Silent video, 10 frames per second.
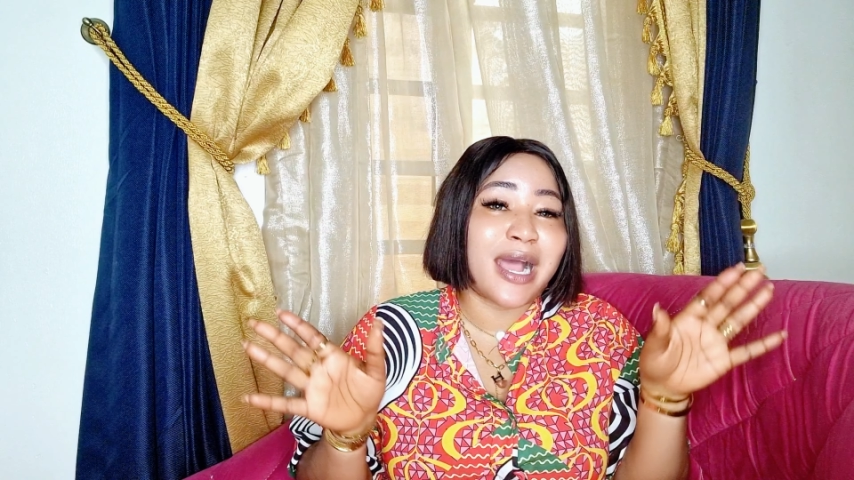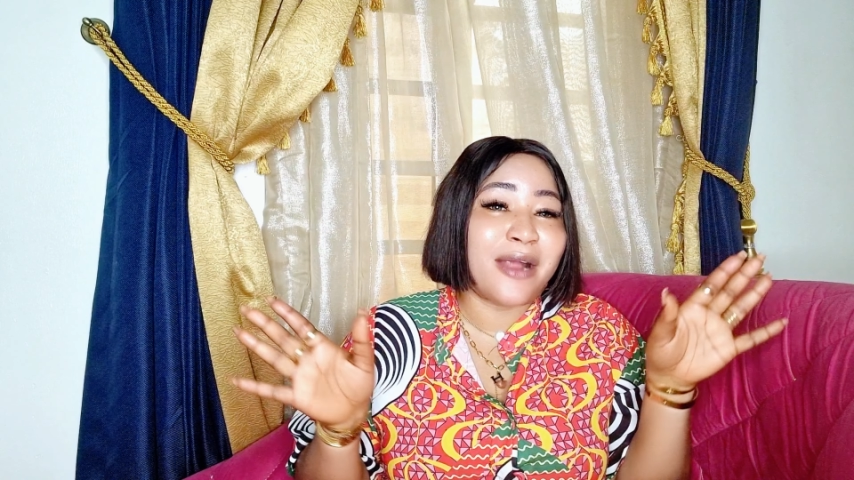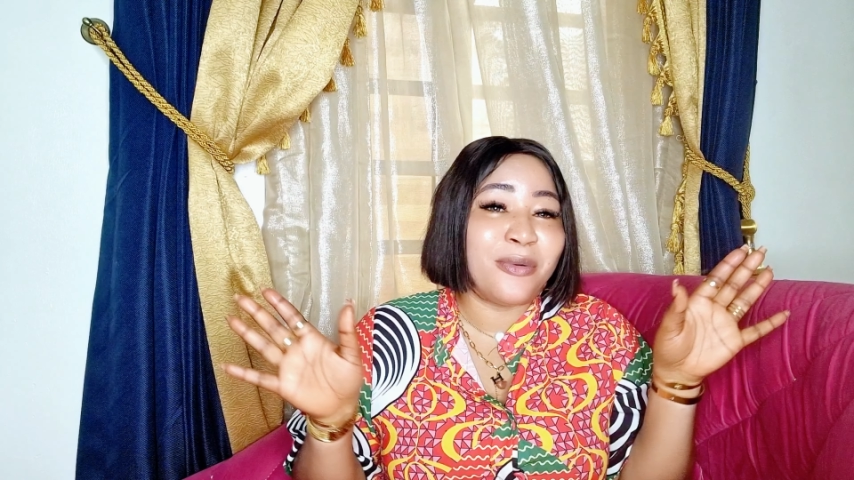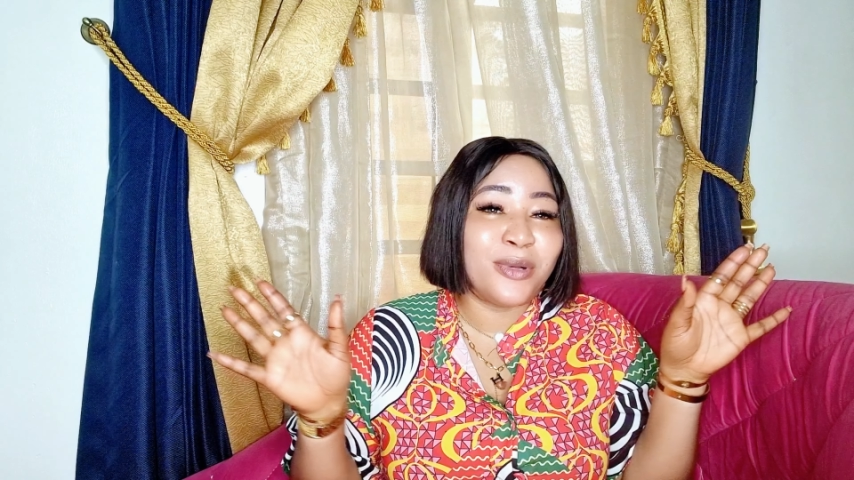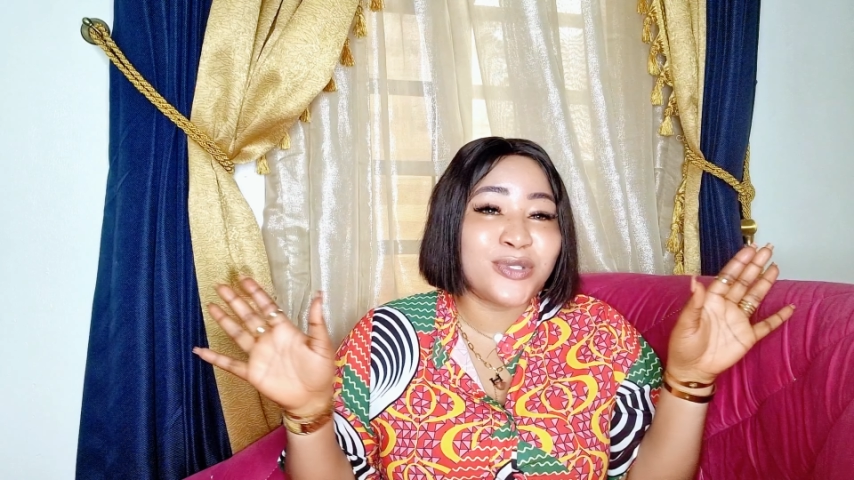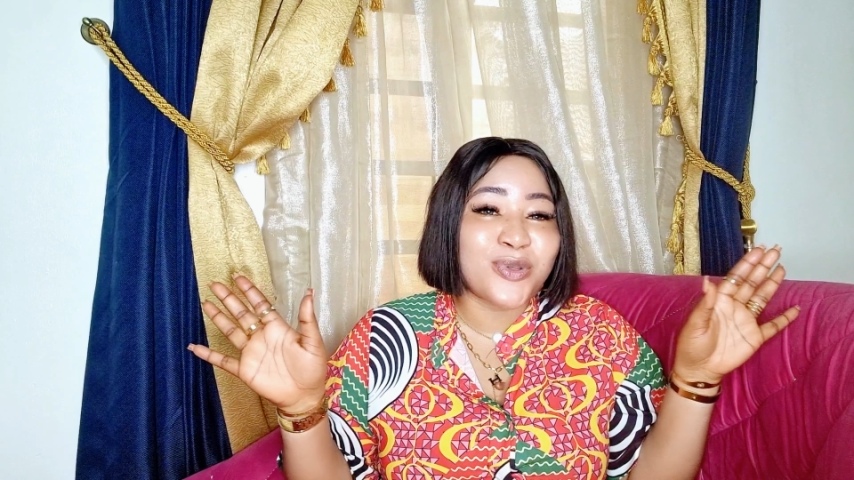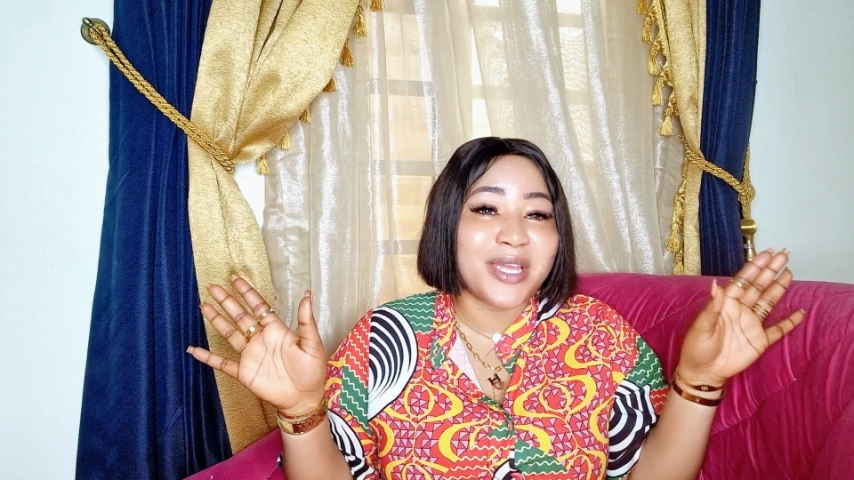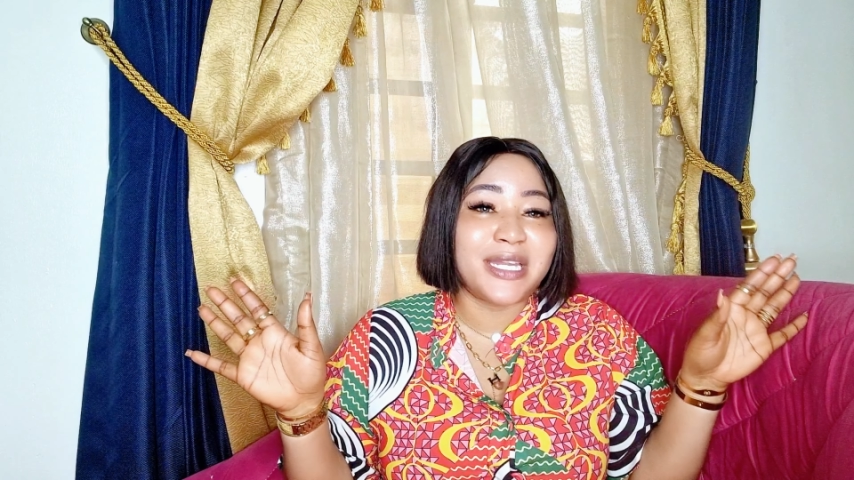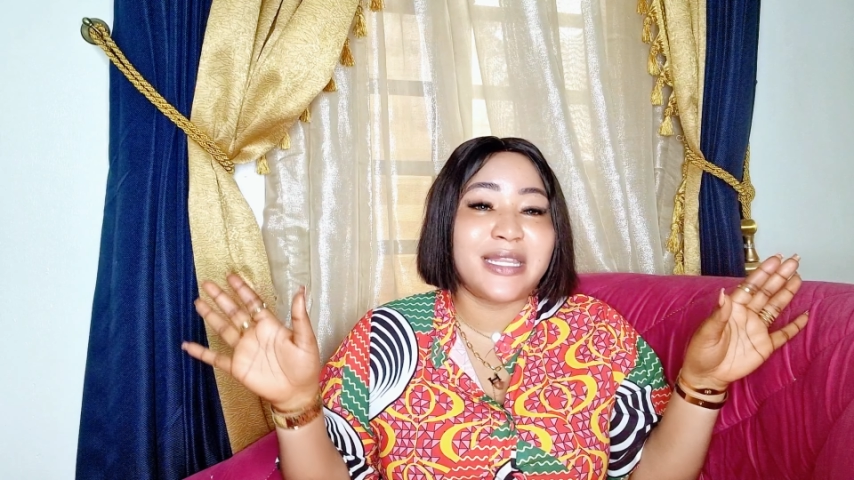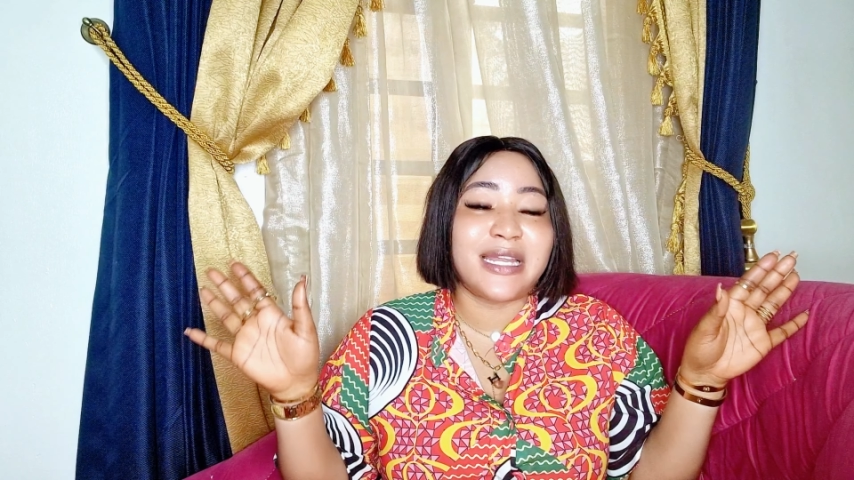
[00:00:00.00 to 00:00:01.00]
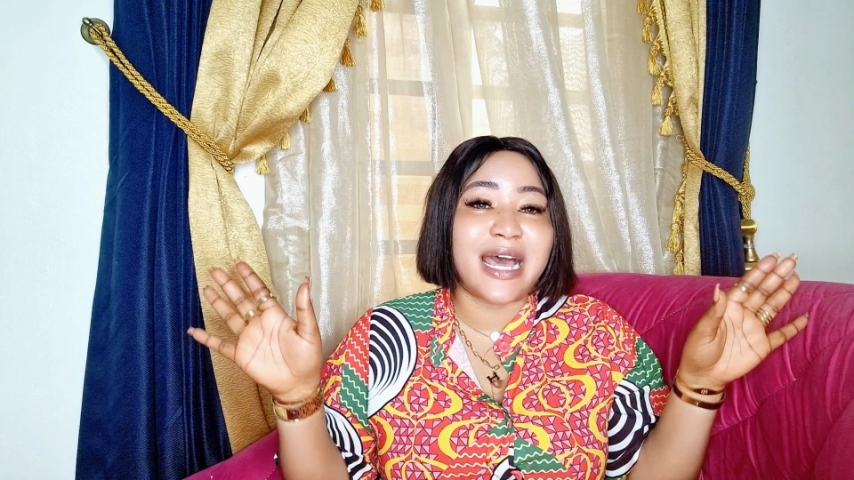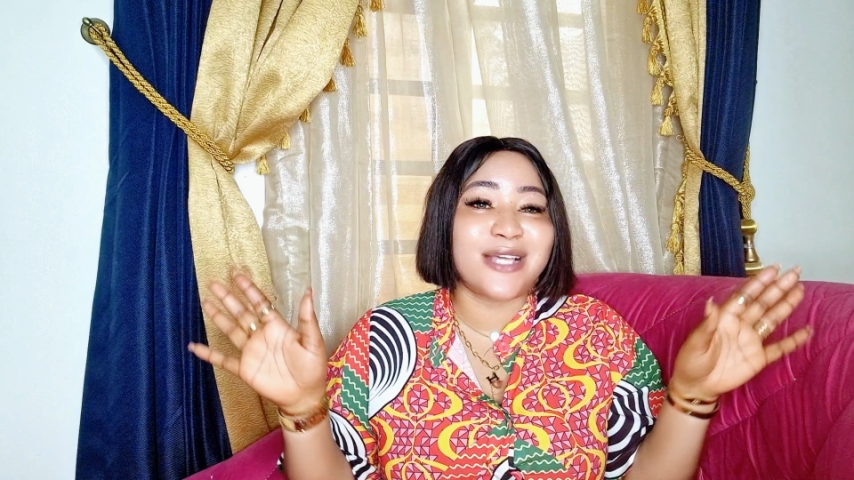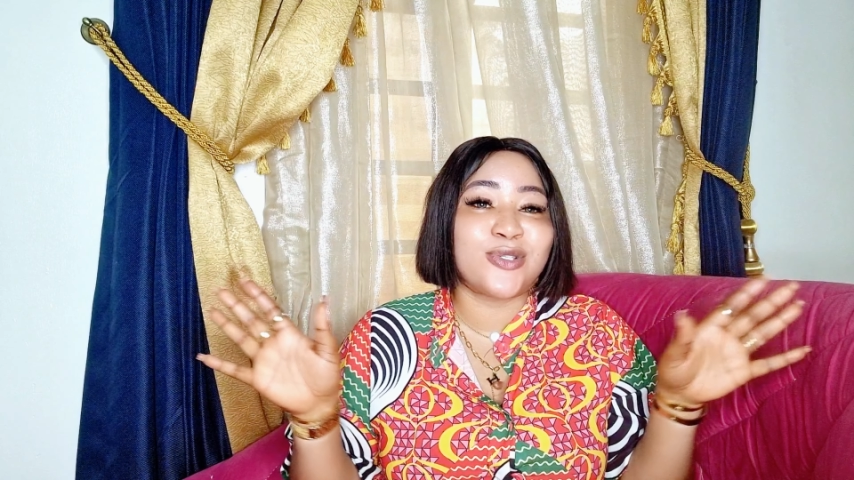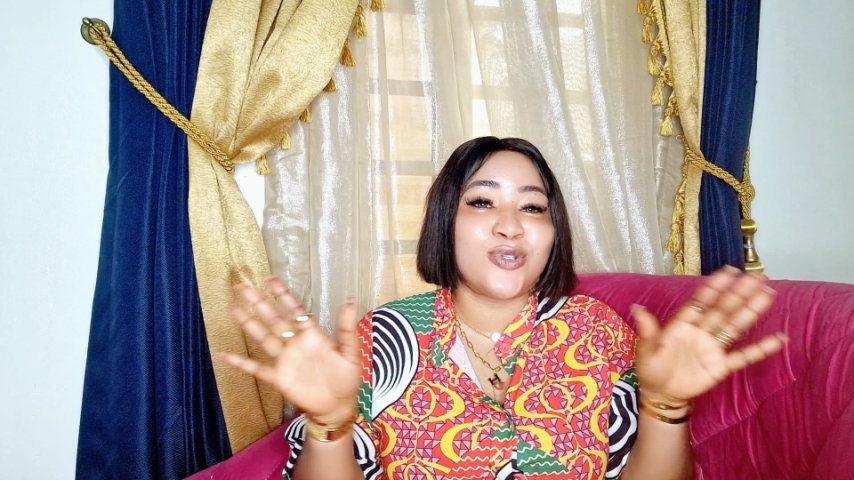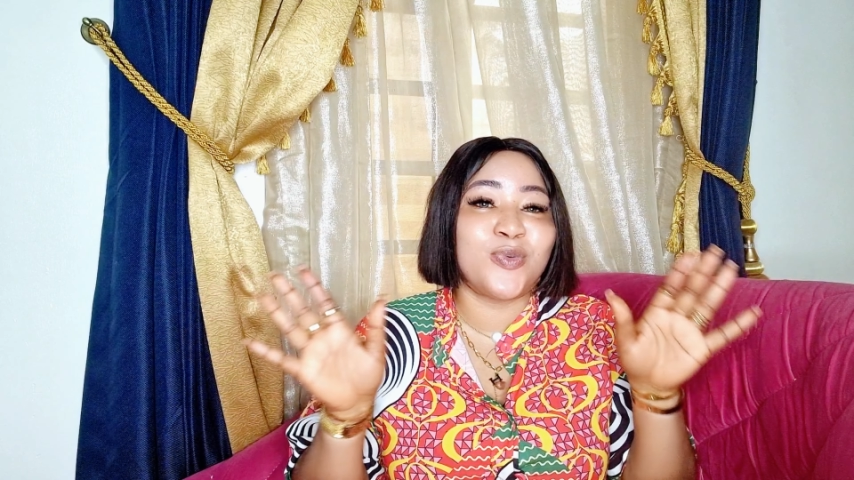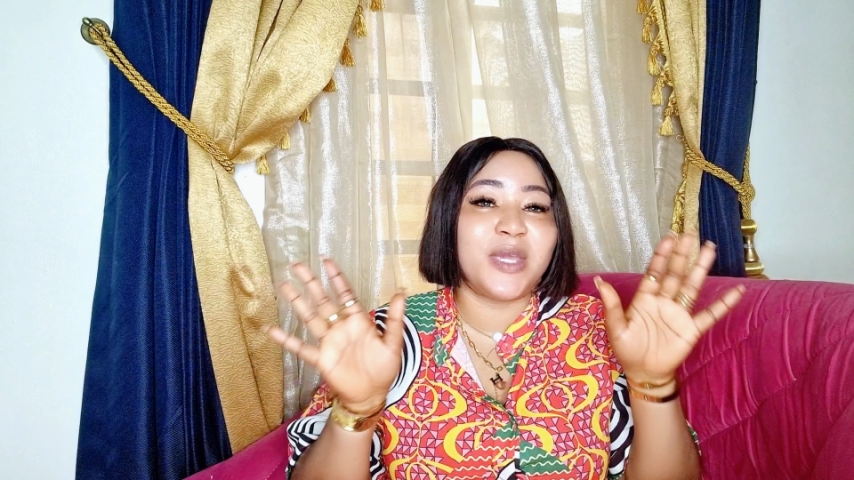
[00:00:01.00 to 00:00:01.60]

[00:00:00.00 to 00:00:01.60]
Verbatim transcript: carrots or anything that has to do